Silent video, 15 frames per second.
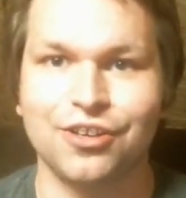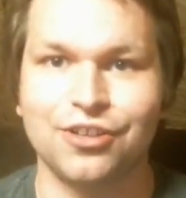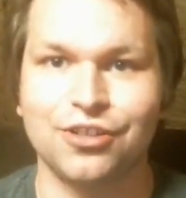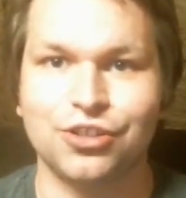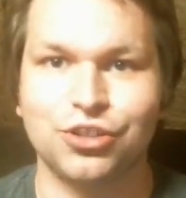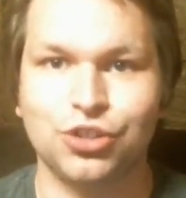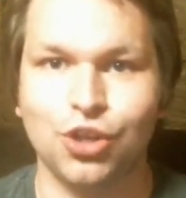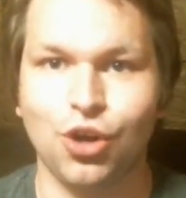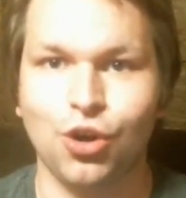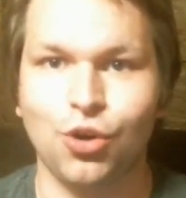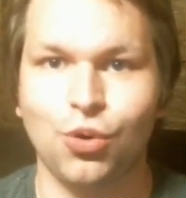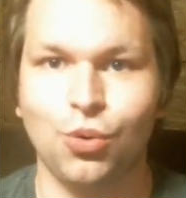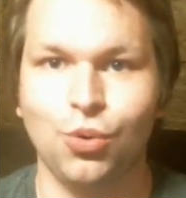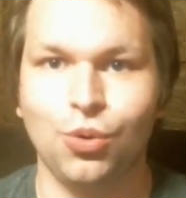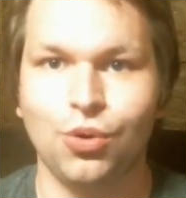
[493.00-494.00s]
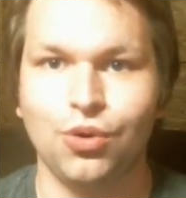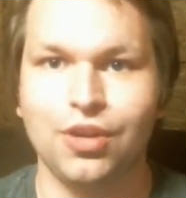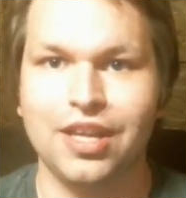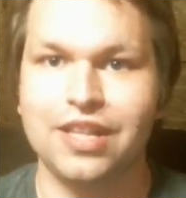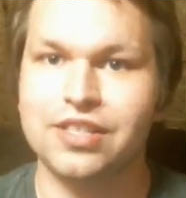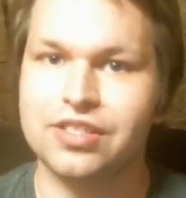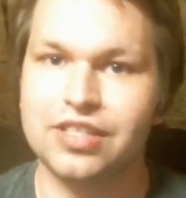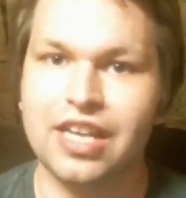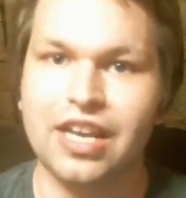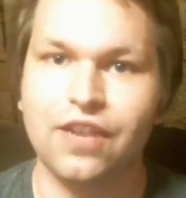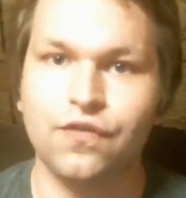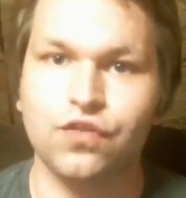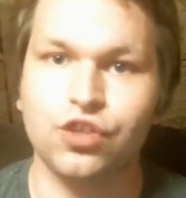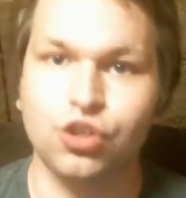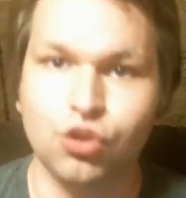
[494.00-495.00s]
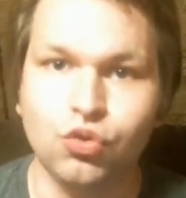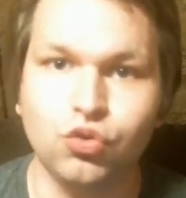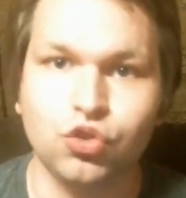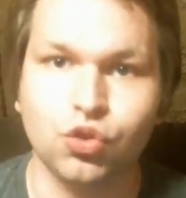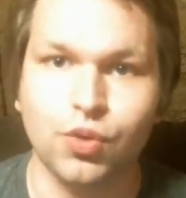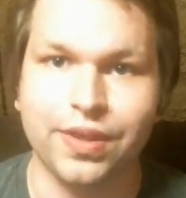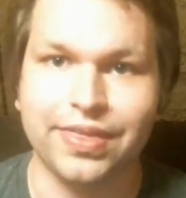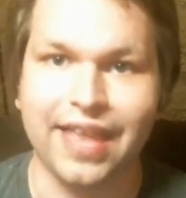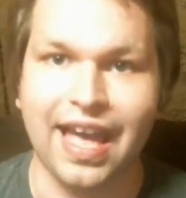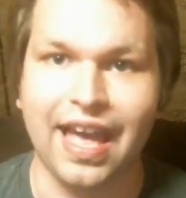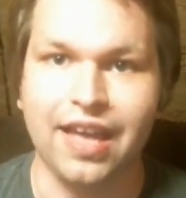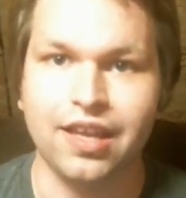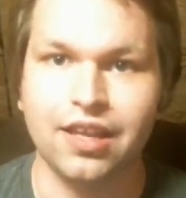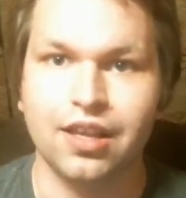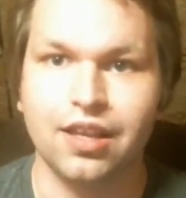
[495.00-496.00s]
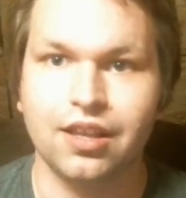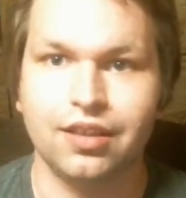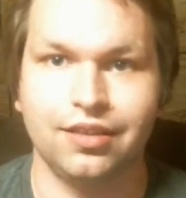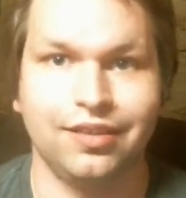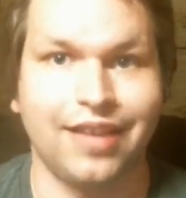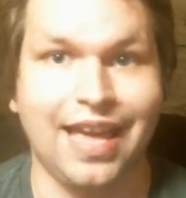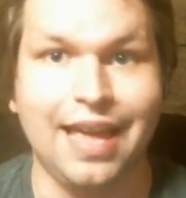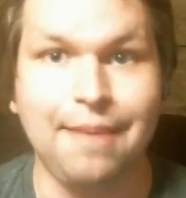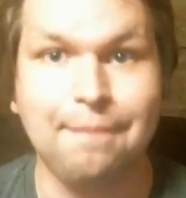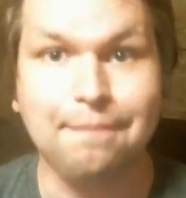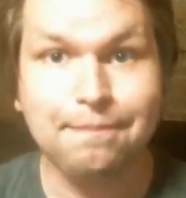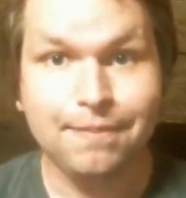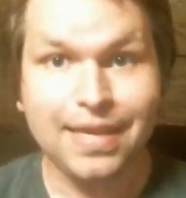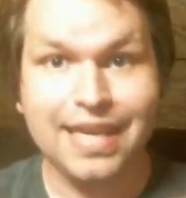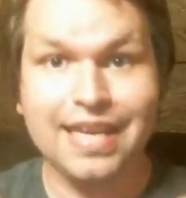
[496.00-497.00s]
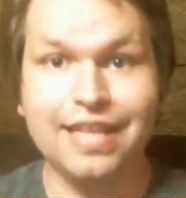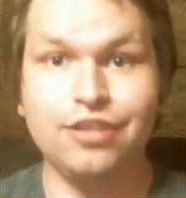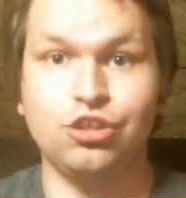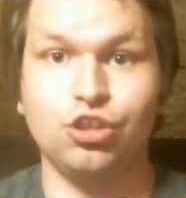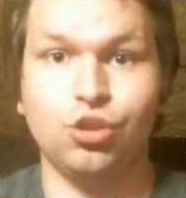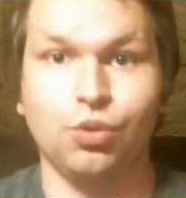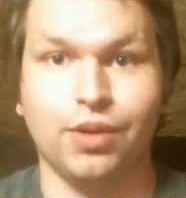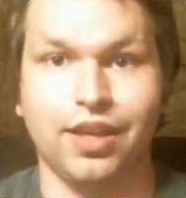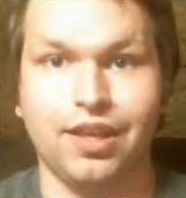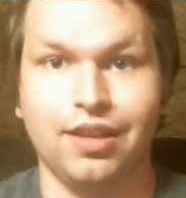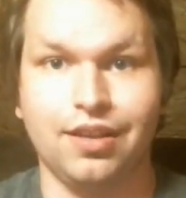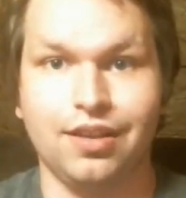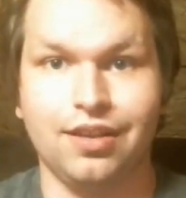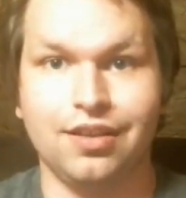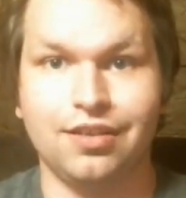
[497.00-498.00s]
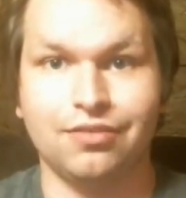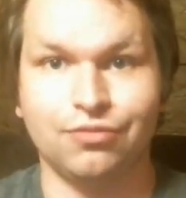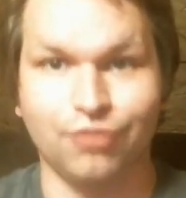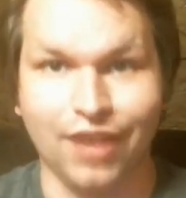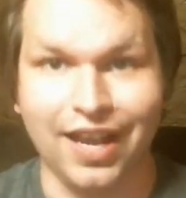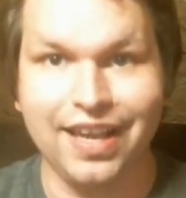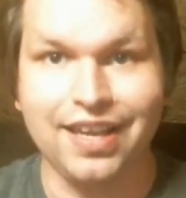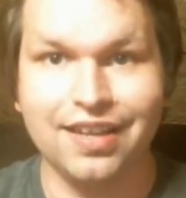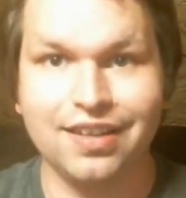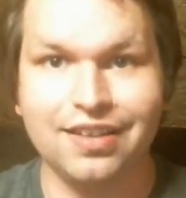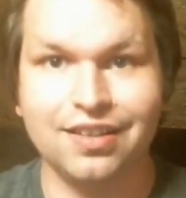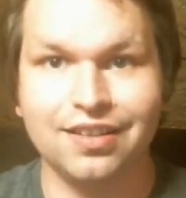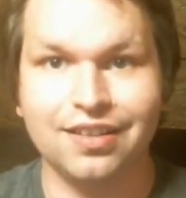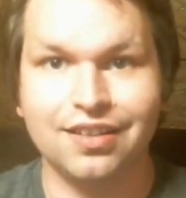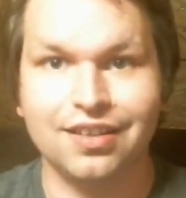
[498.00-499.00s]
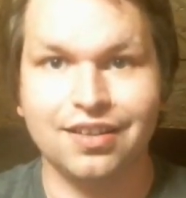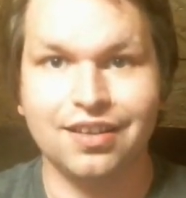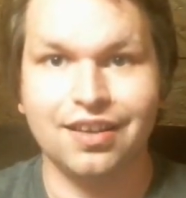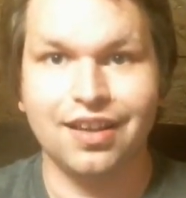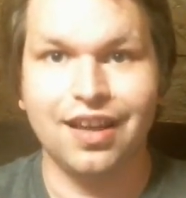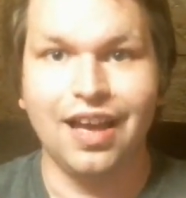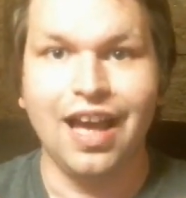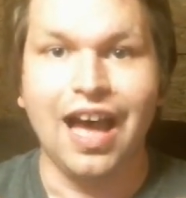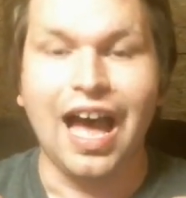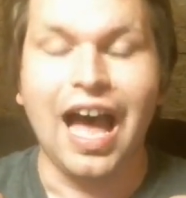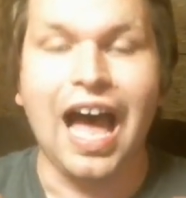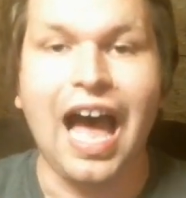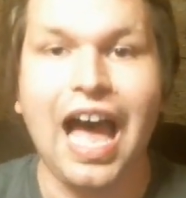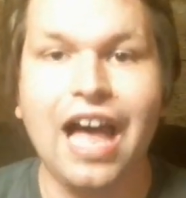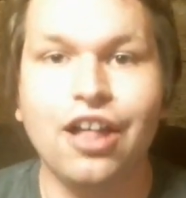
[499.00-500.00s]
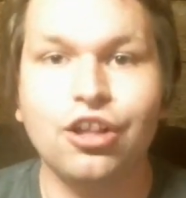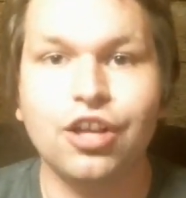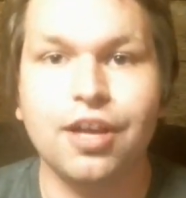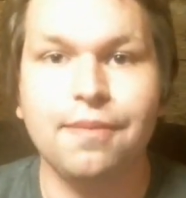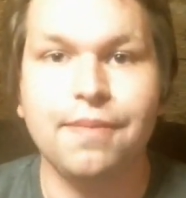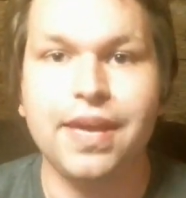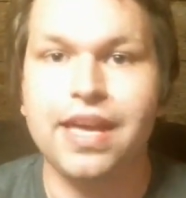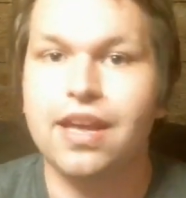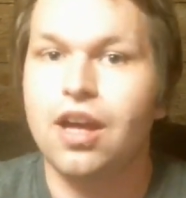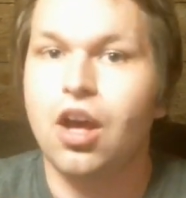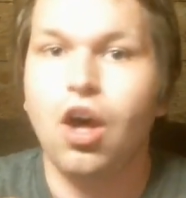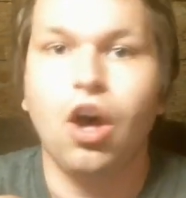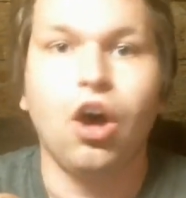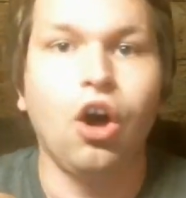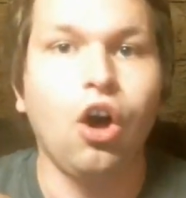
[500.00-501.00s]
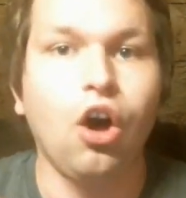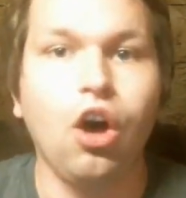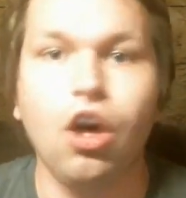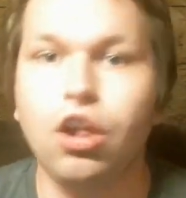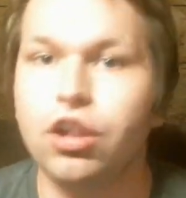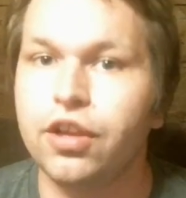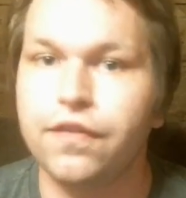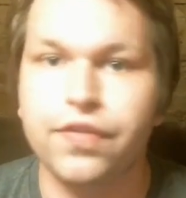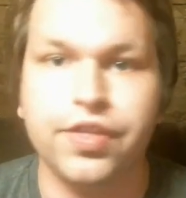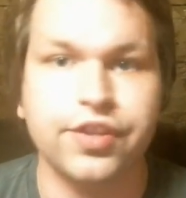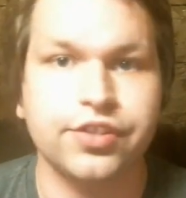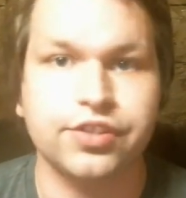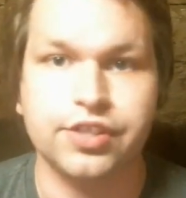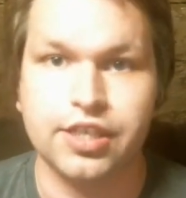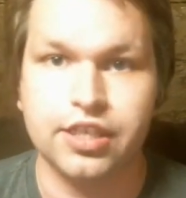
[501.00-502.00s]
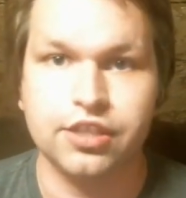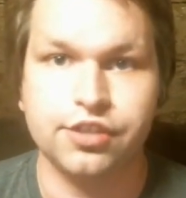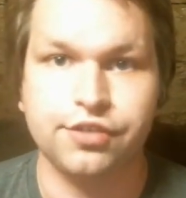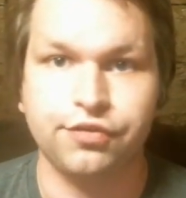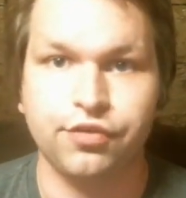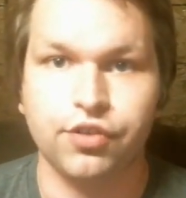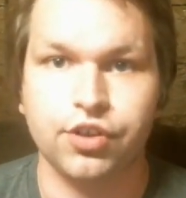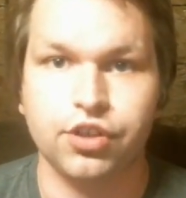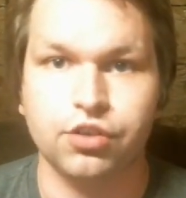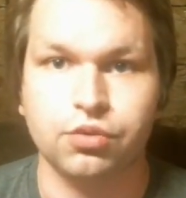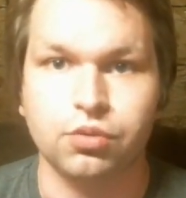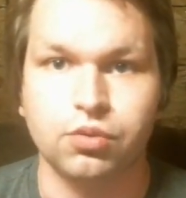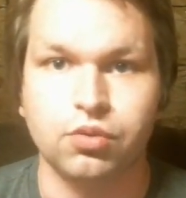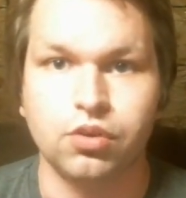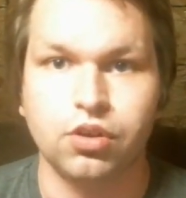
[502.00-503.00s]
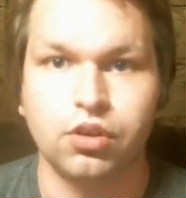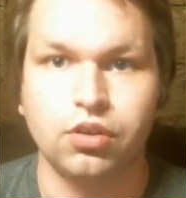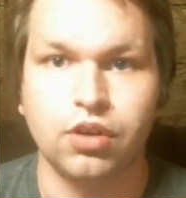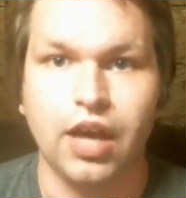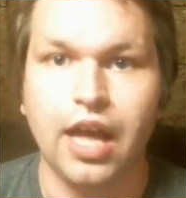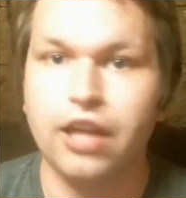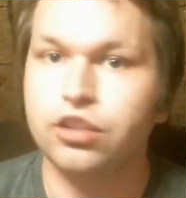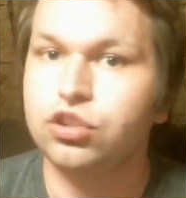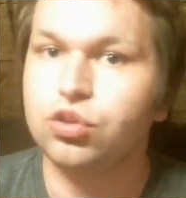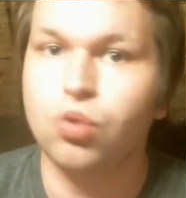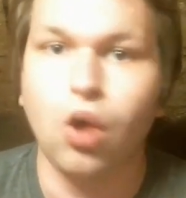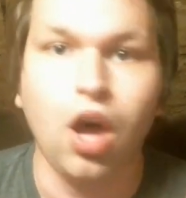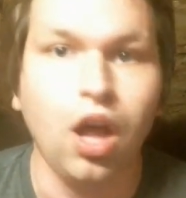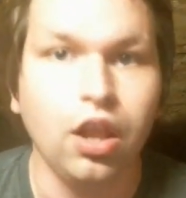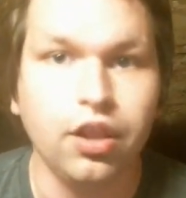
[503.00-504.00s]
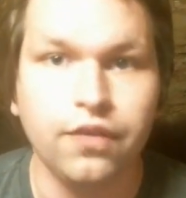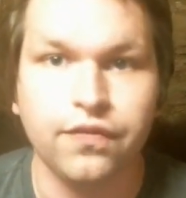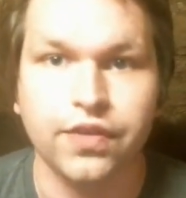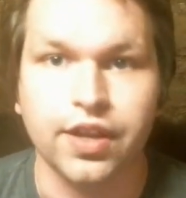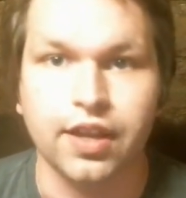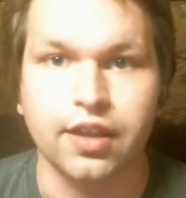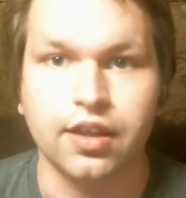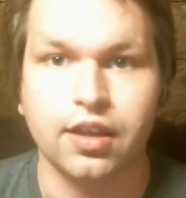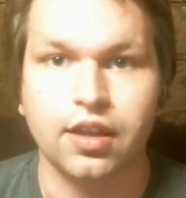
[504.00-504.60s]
So instead of you doing that, let me do it, right? I'll commit all of the sins for you. I'll do all of it.